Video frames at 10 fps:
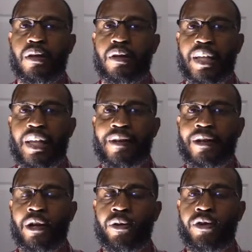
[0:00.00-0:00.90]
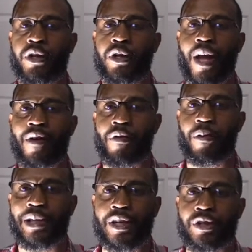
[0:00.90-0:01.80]
get close to you, have a
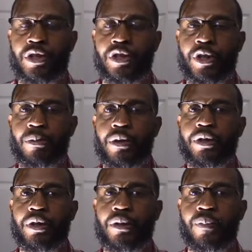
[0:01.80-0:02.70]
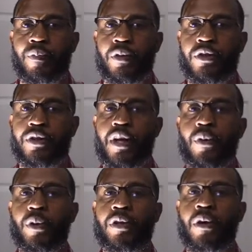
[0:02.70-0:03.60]
relationship with you, so that
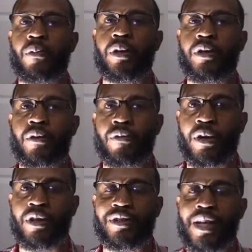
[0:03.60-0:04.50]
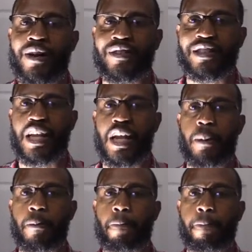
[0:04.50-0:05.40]
we know what your voice sounds
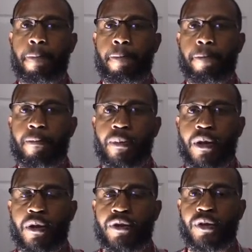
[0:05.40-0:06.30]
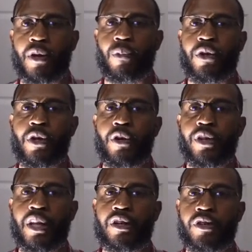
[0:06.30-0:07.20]
like, so that we know
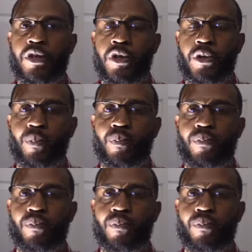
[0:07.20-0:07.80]
that it's you.